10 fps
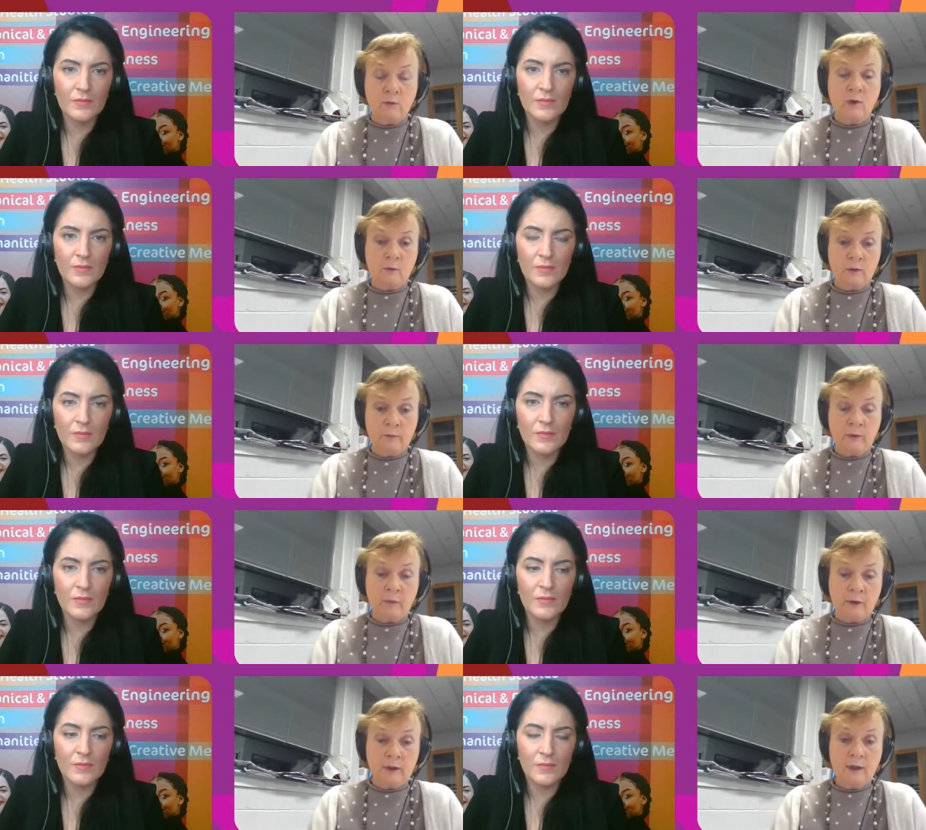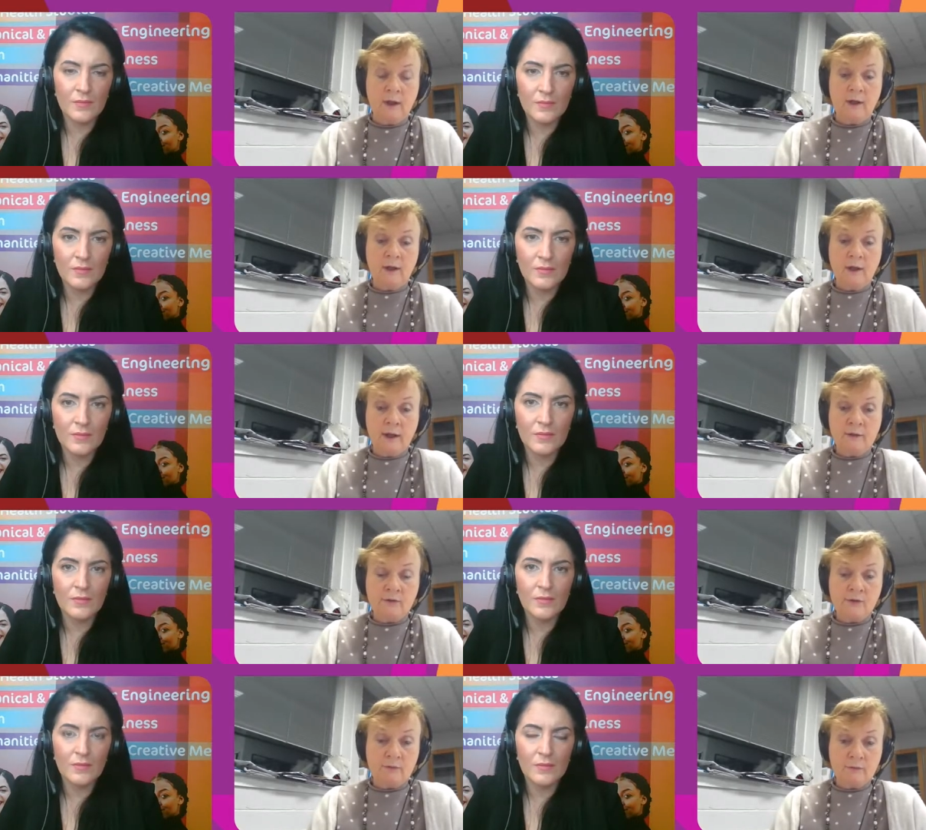Speaker 1: can work with people,
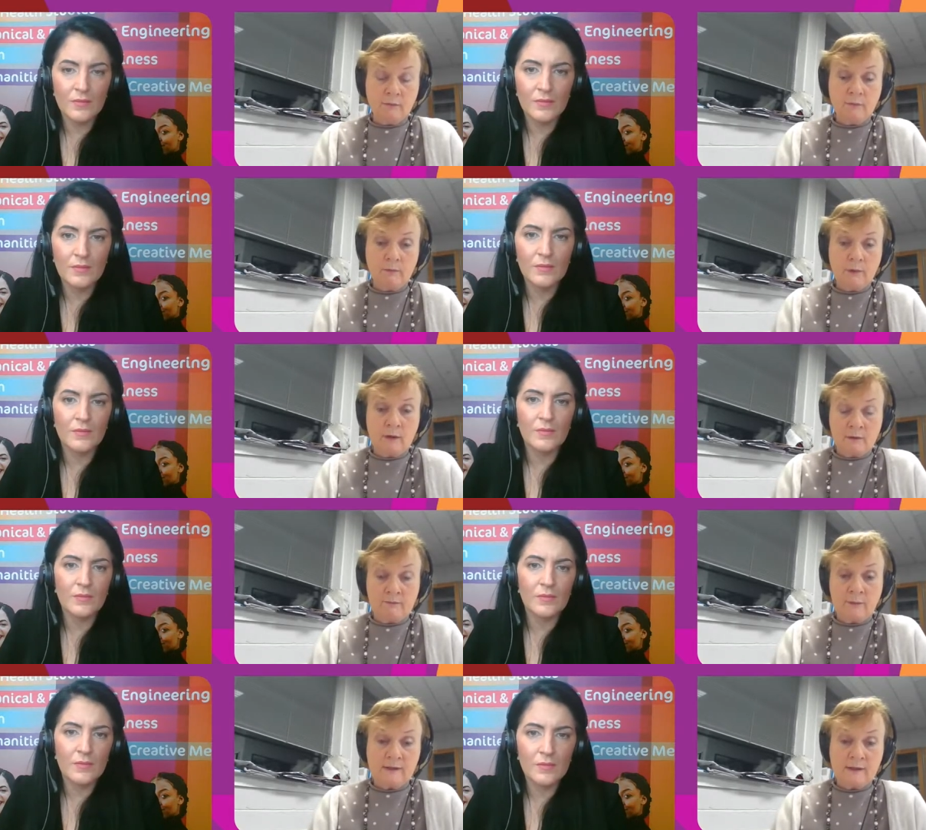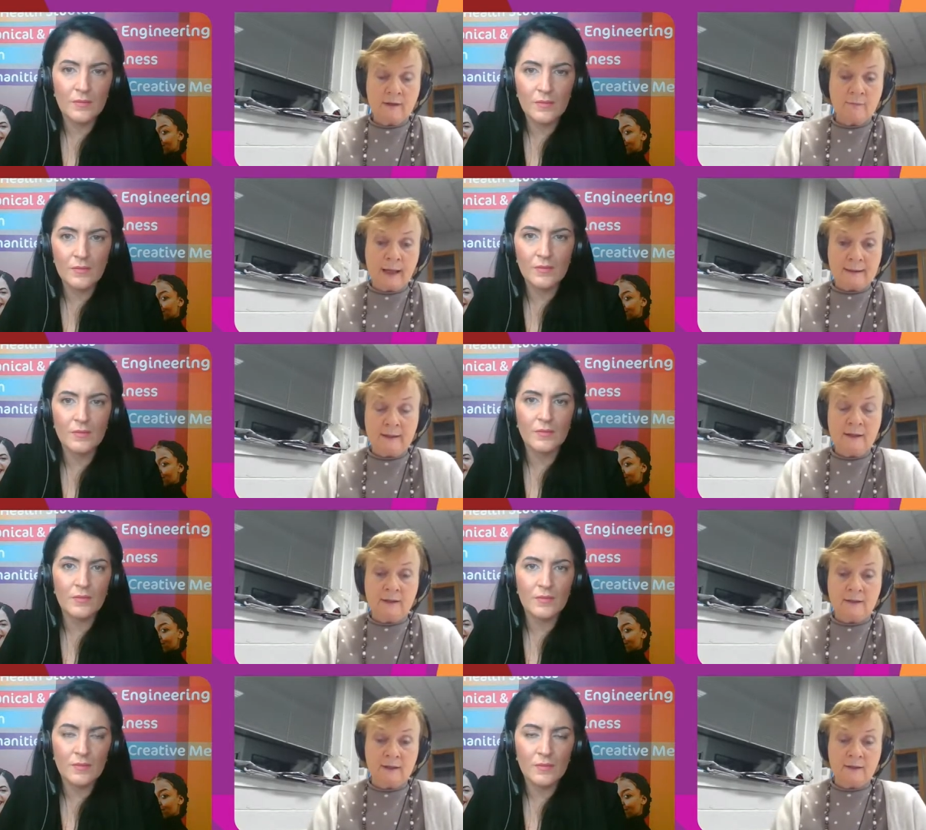and are basically badly
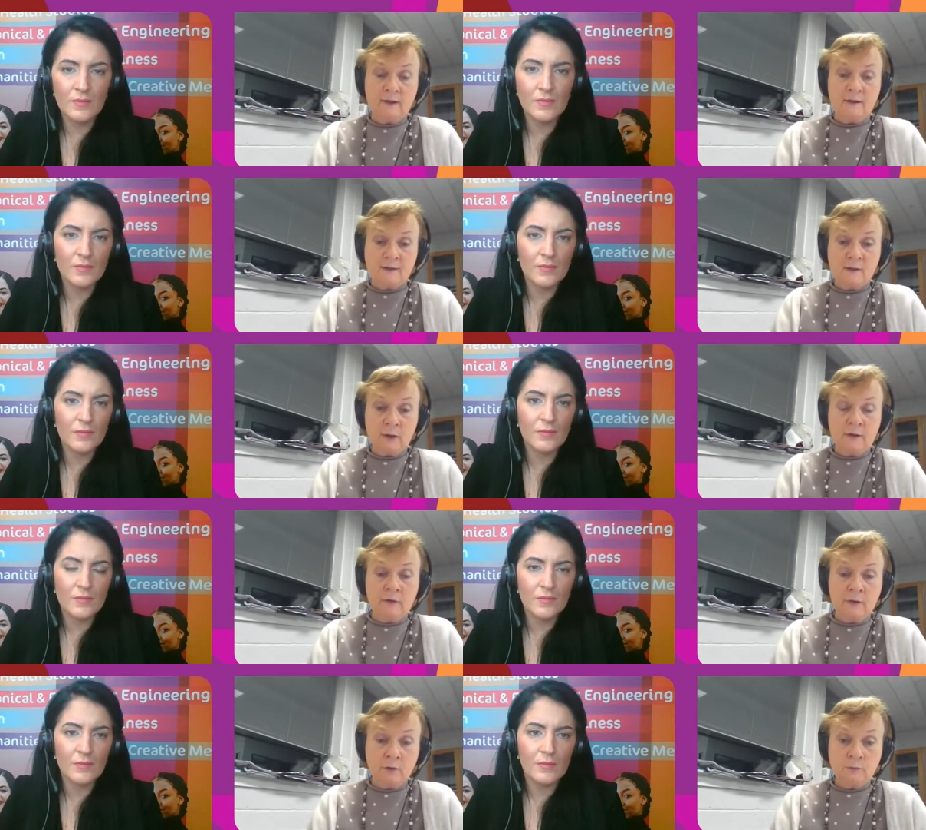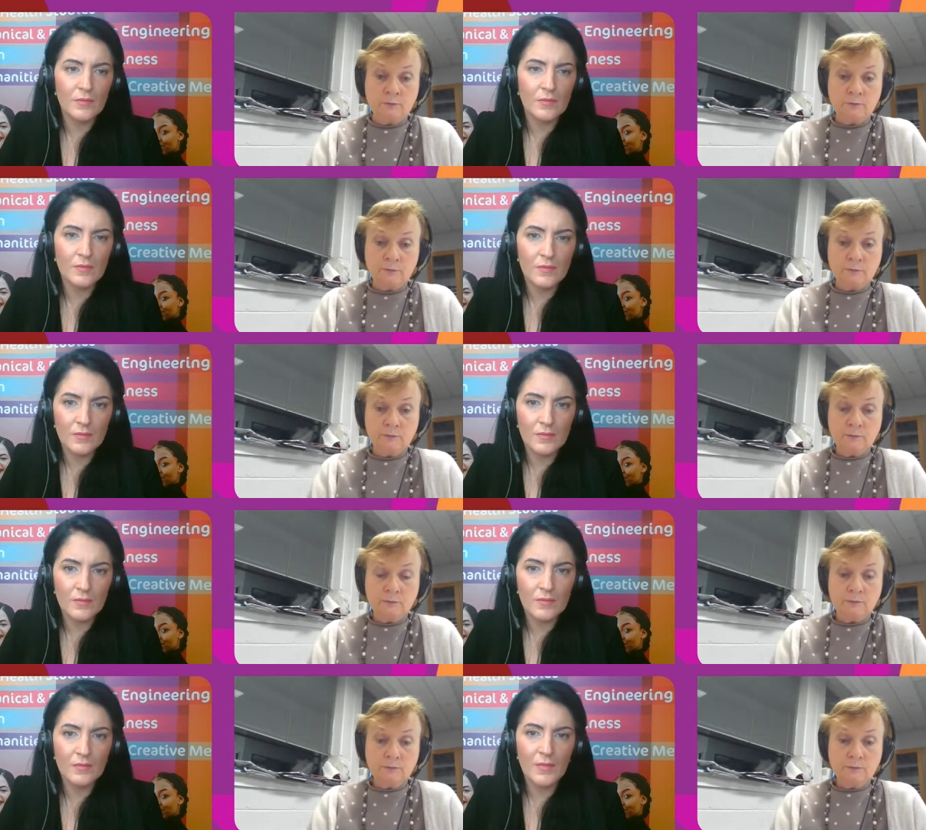needed in the discipline, you
Speaker 2: know.
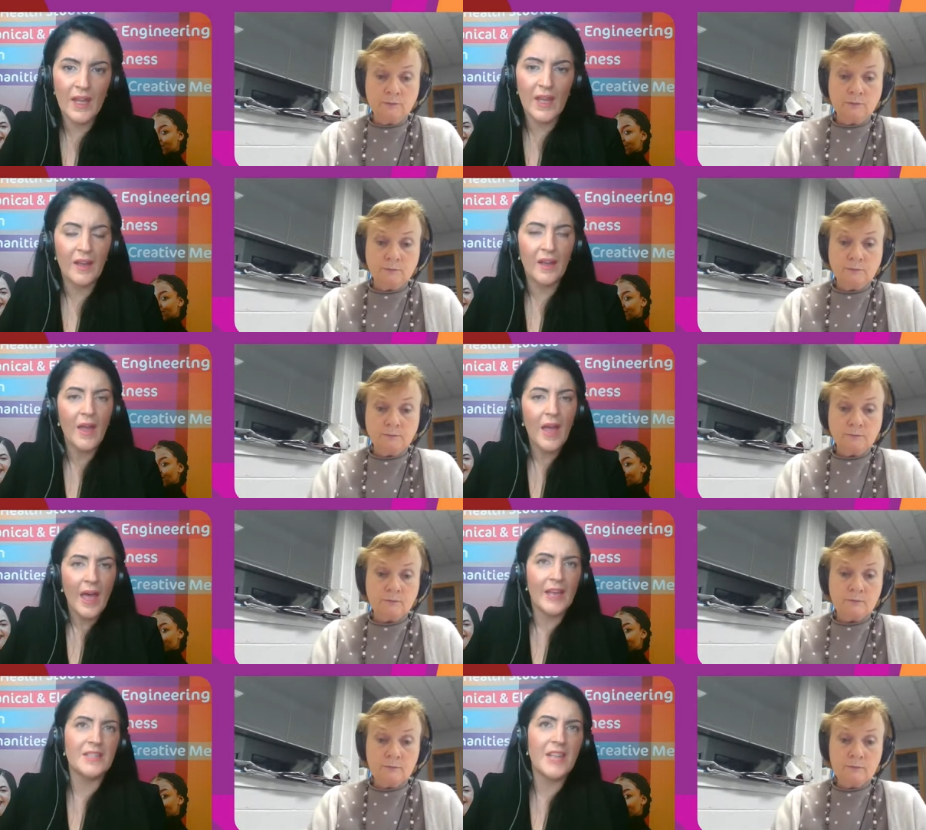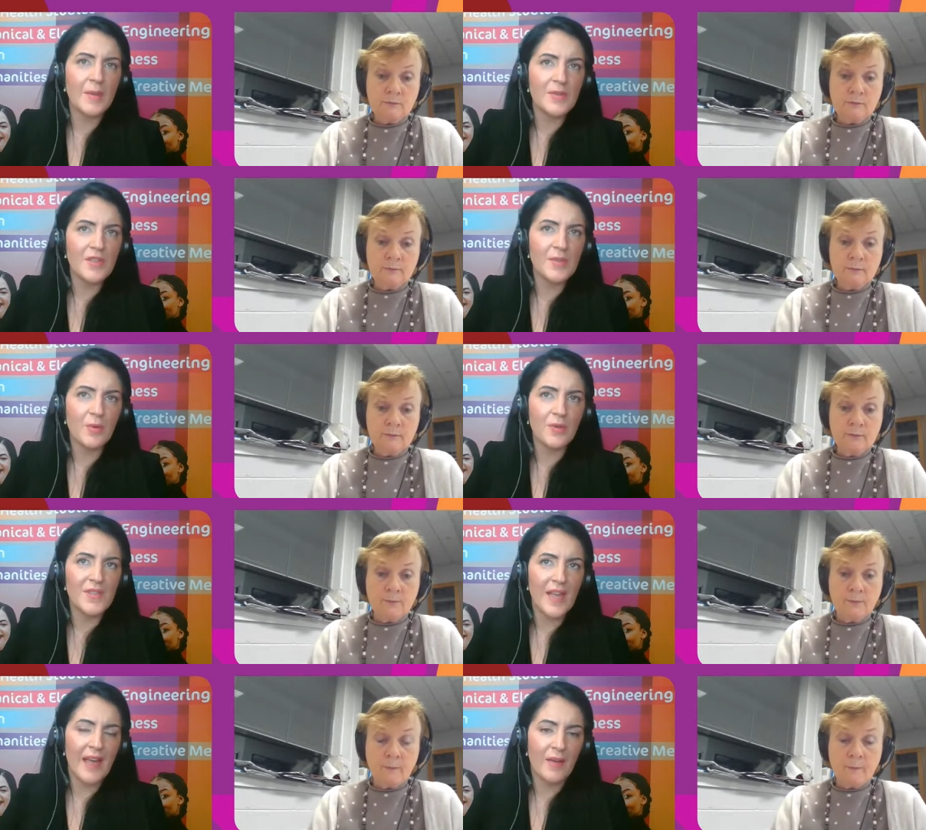Yeah. And in terms of, I
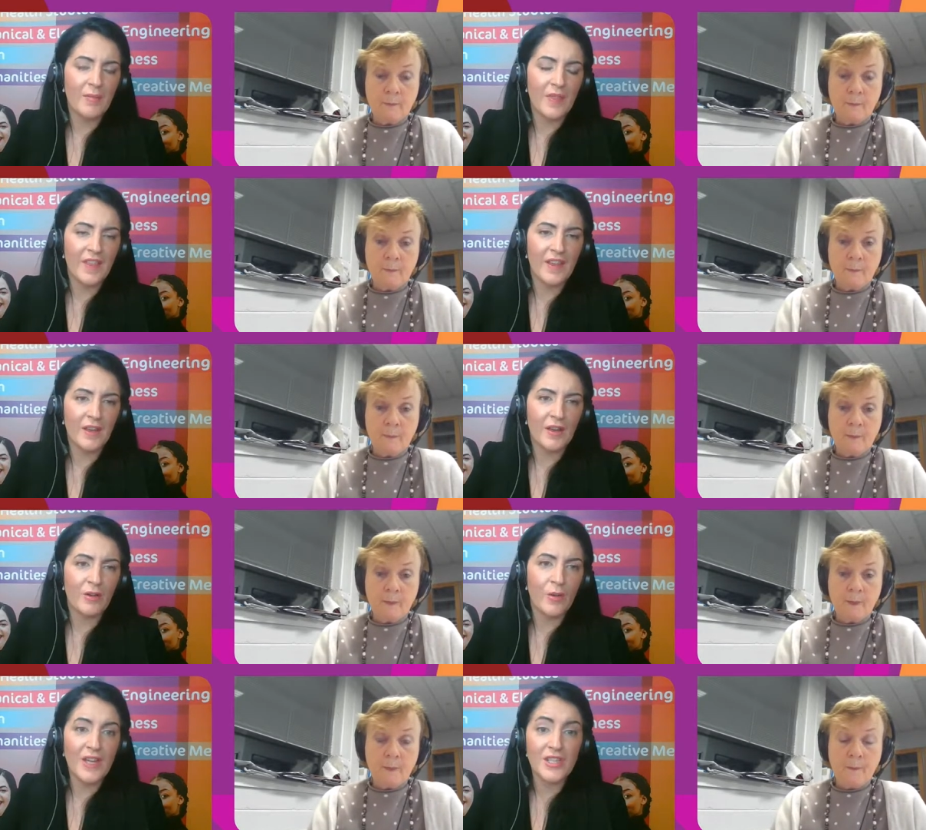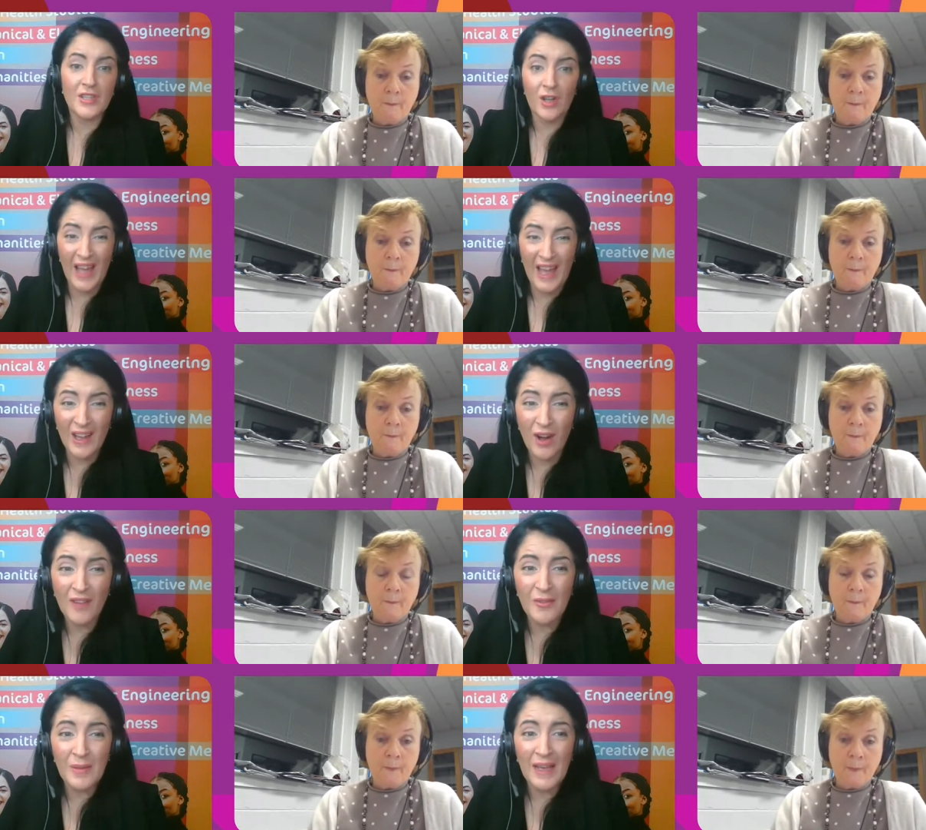suppose, um, the question that I
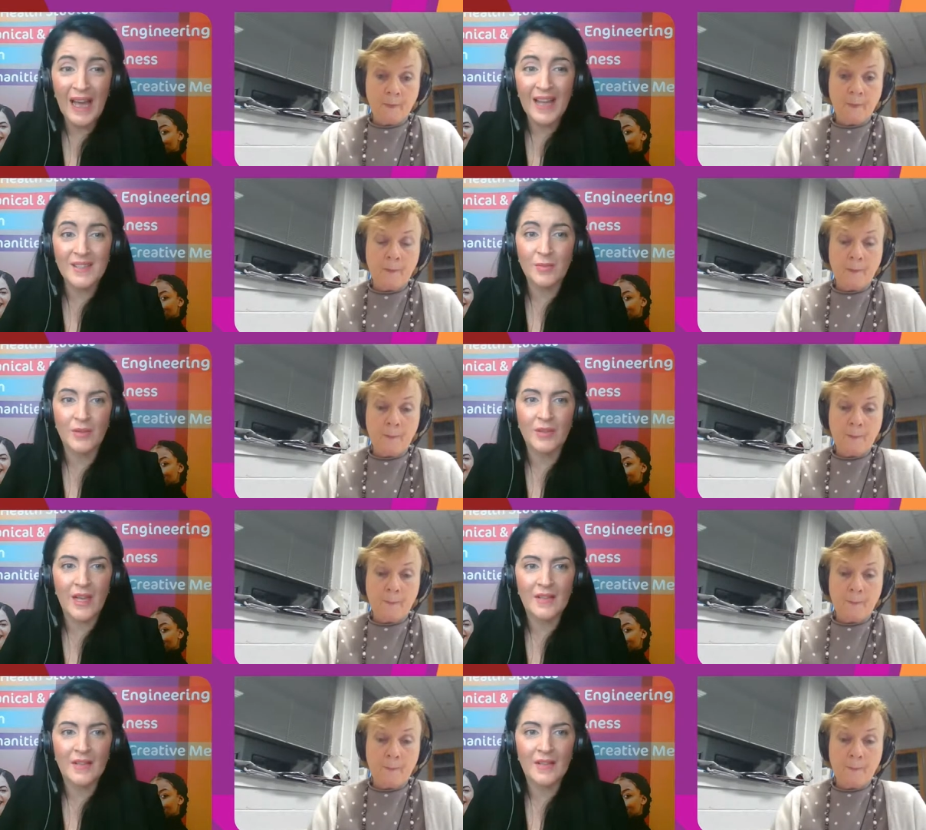often be asked when